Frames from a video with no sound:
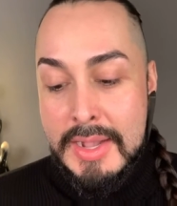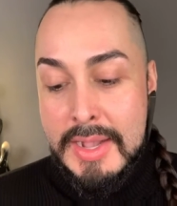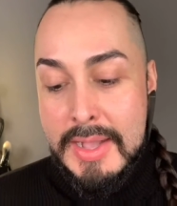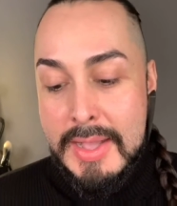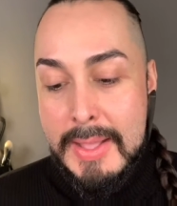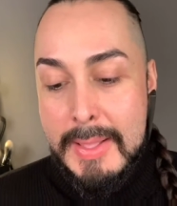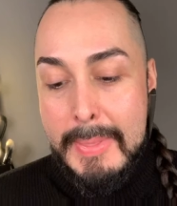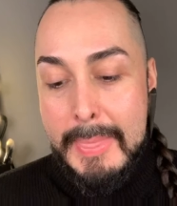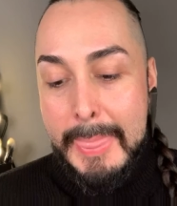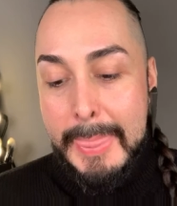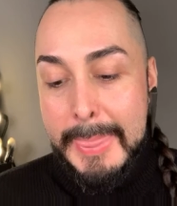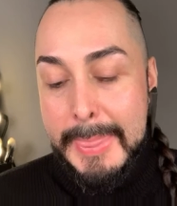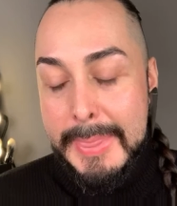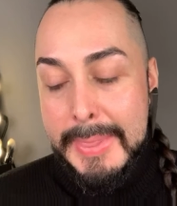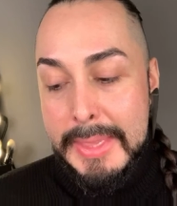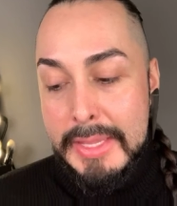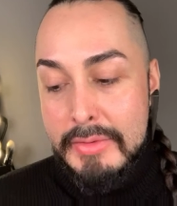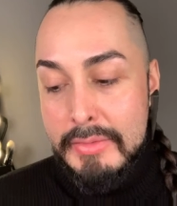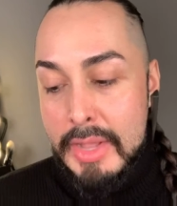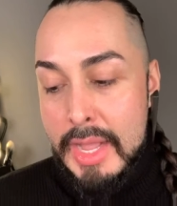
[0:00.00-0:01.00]

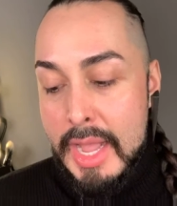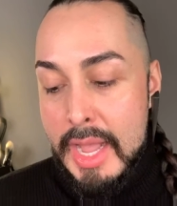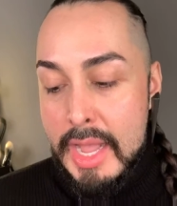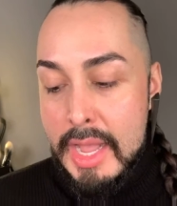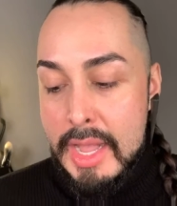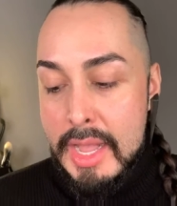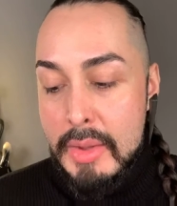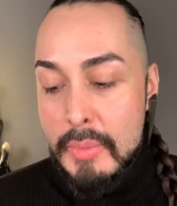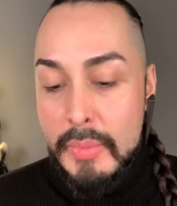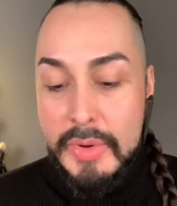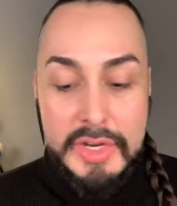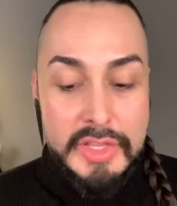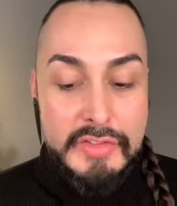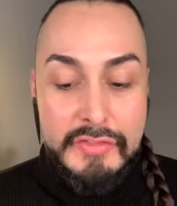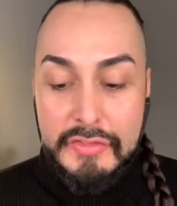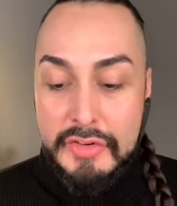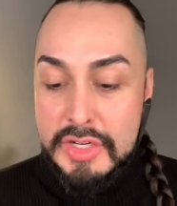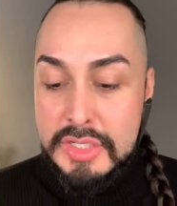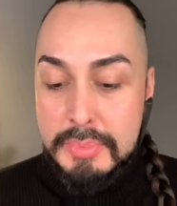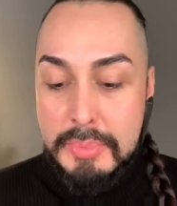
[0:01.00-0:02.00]
Um, uh, one of the
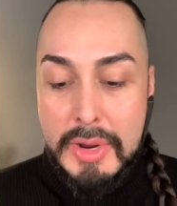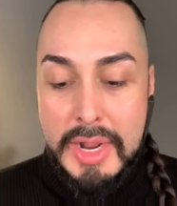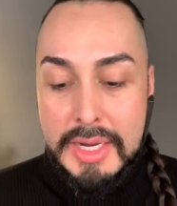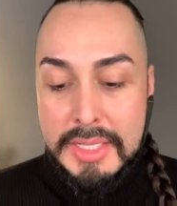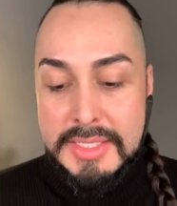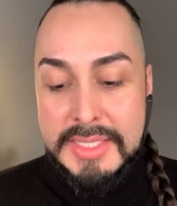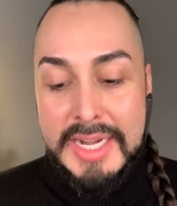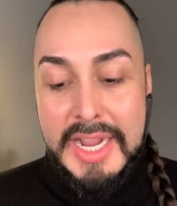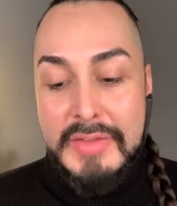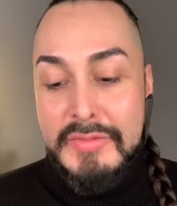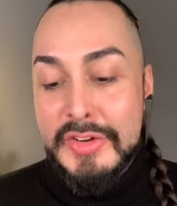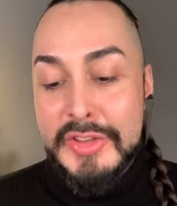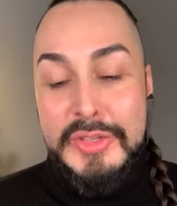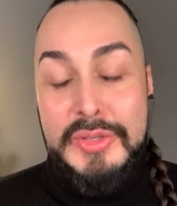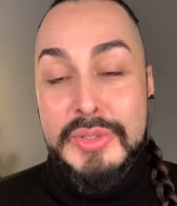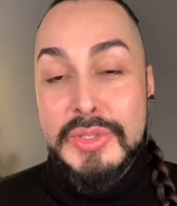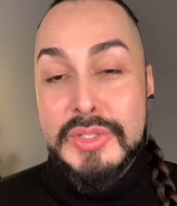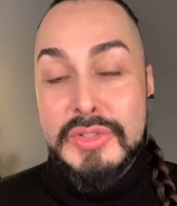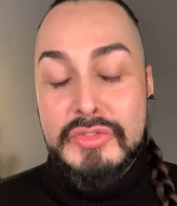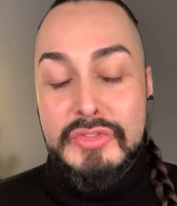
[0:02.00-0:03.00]
first products that I ever
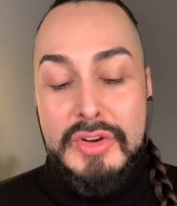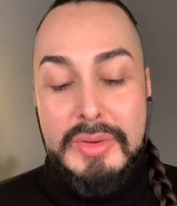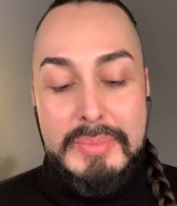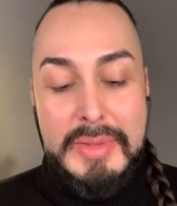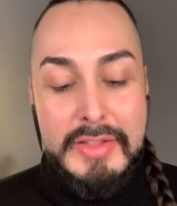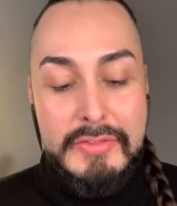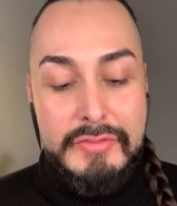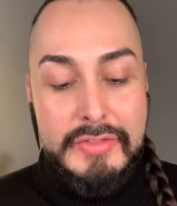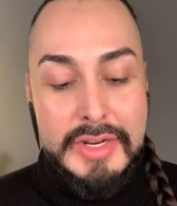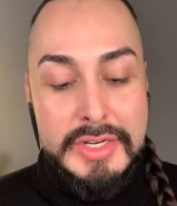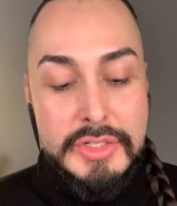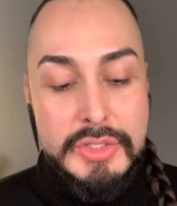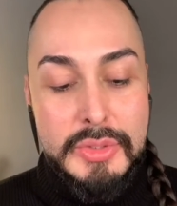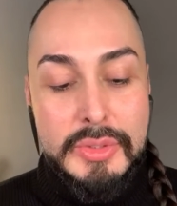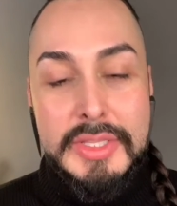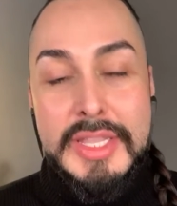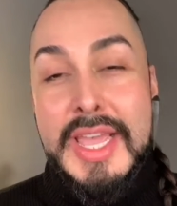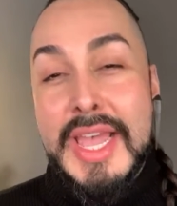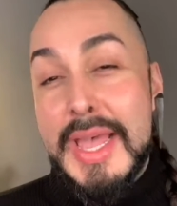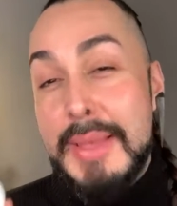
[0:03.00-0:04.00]
used from my friend
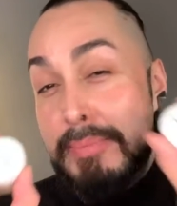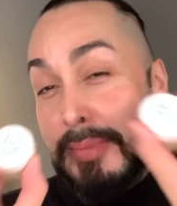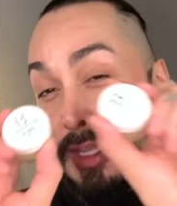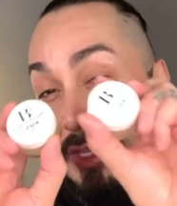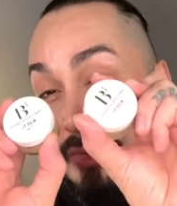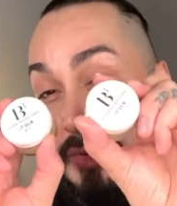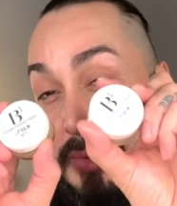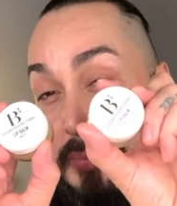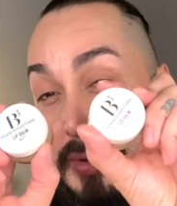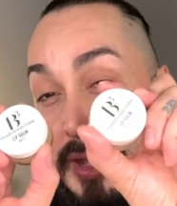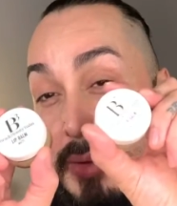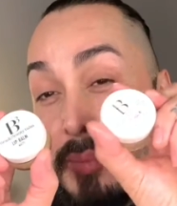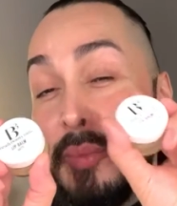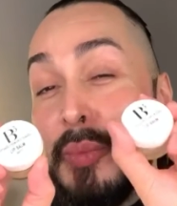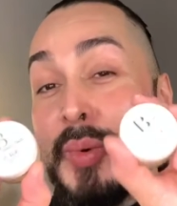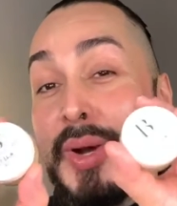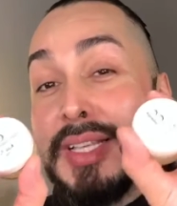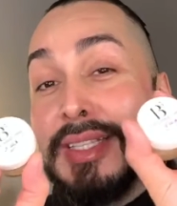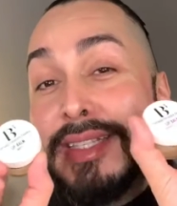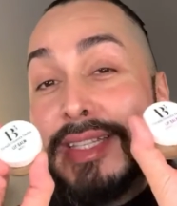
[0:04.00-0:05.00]
Julia at B three Balm
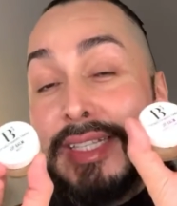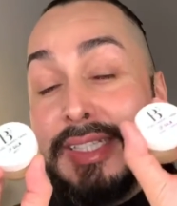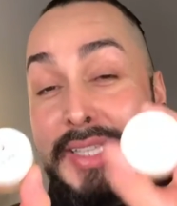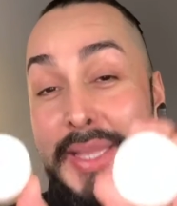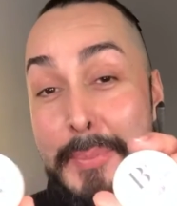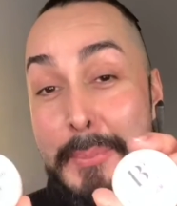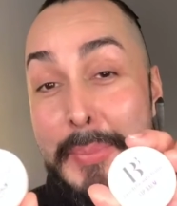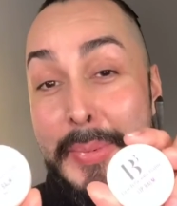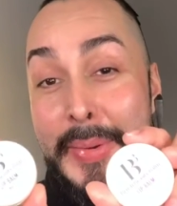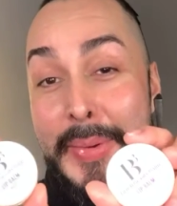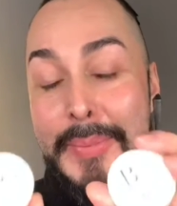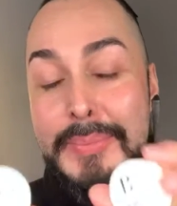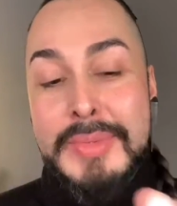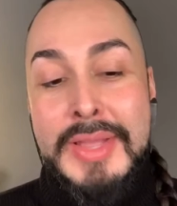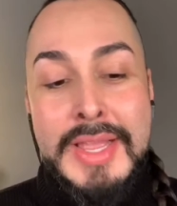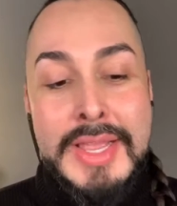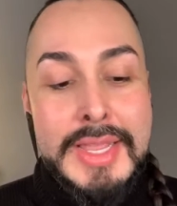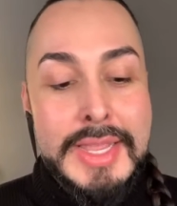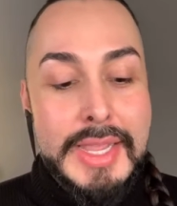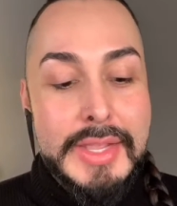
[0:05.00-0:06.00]
was the lip balm.